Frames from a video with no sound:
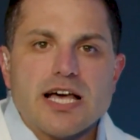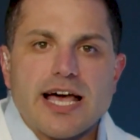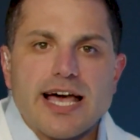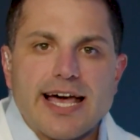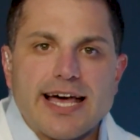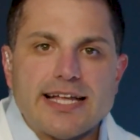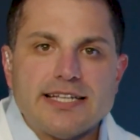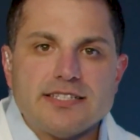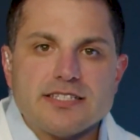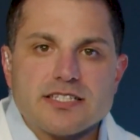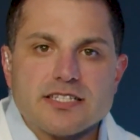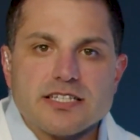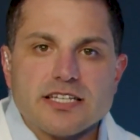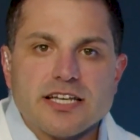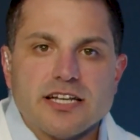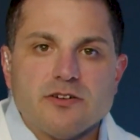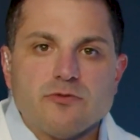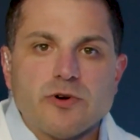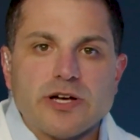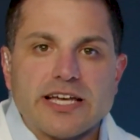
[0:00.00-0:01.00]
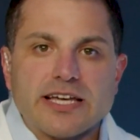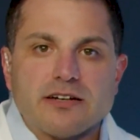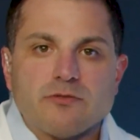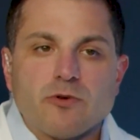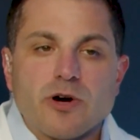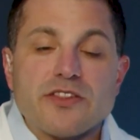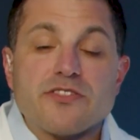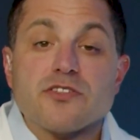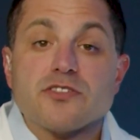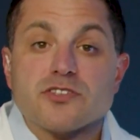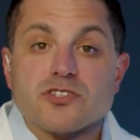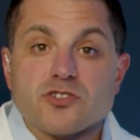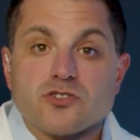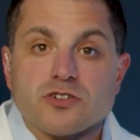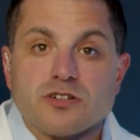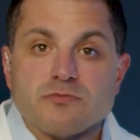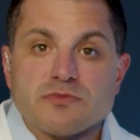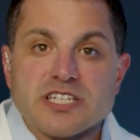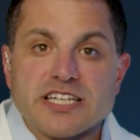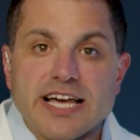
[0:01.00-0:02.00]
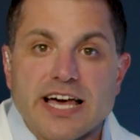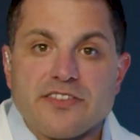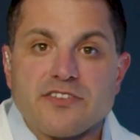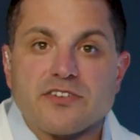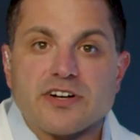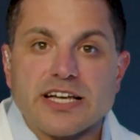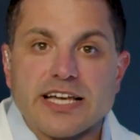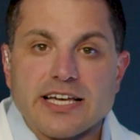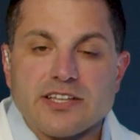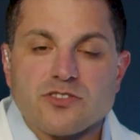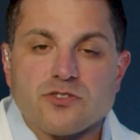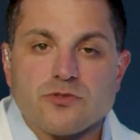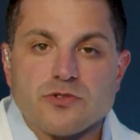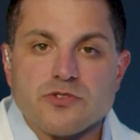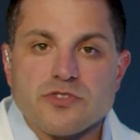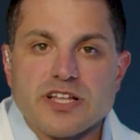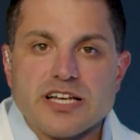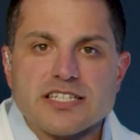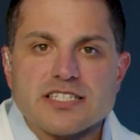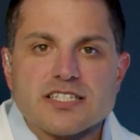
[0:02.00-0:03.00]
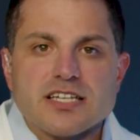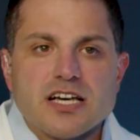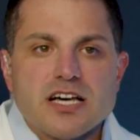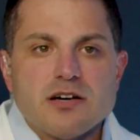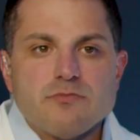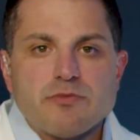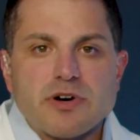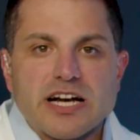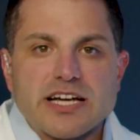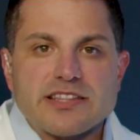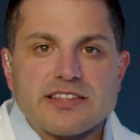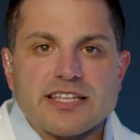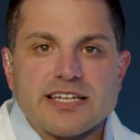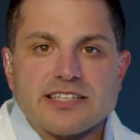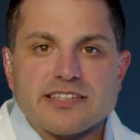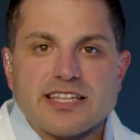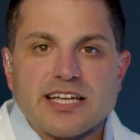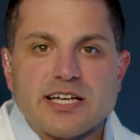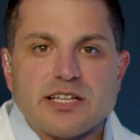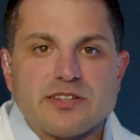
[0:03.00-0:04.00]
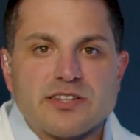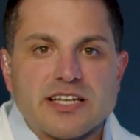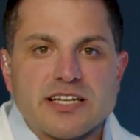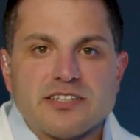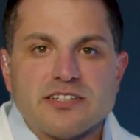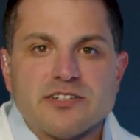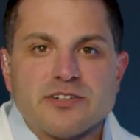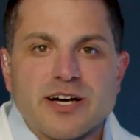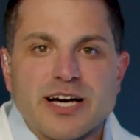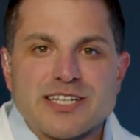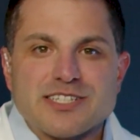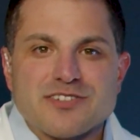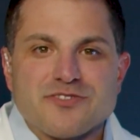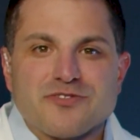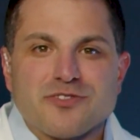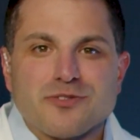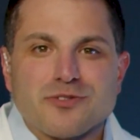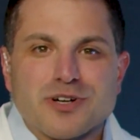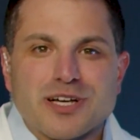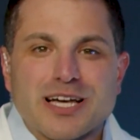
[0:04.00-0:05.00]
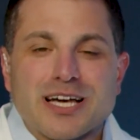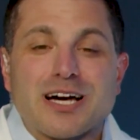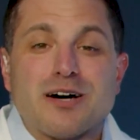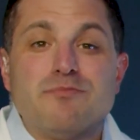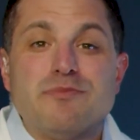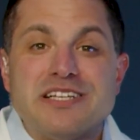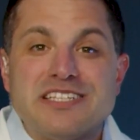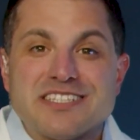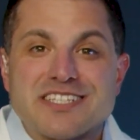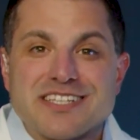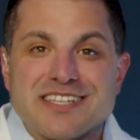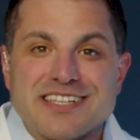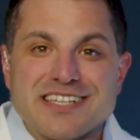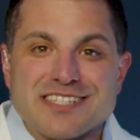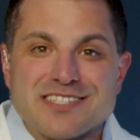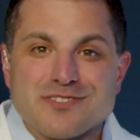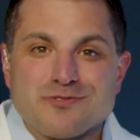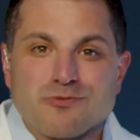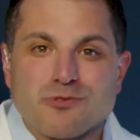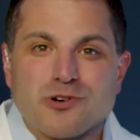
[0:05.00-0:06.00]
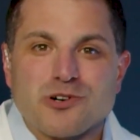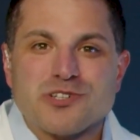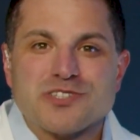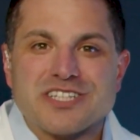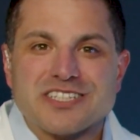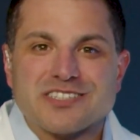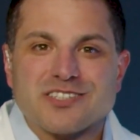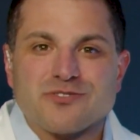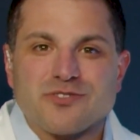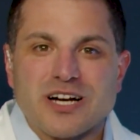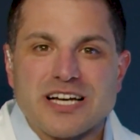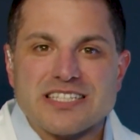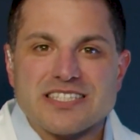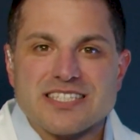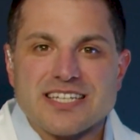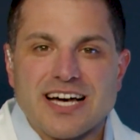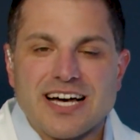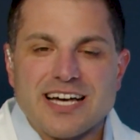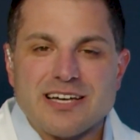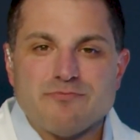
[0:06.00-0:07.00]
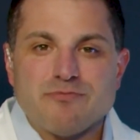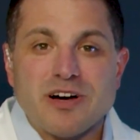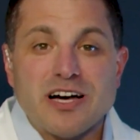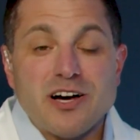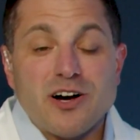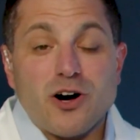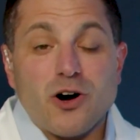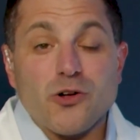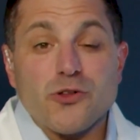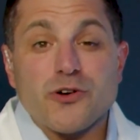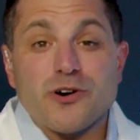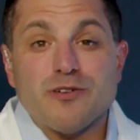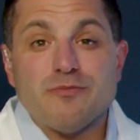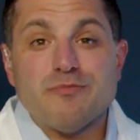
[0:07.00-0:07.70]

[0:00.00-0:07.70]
And, you know, we can weather the storm together and get through this. But I think that you guys have come into this world at the right time. Although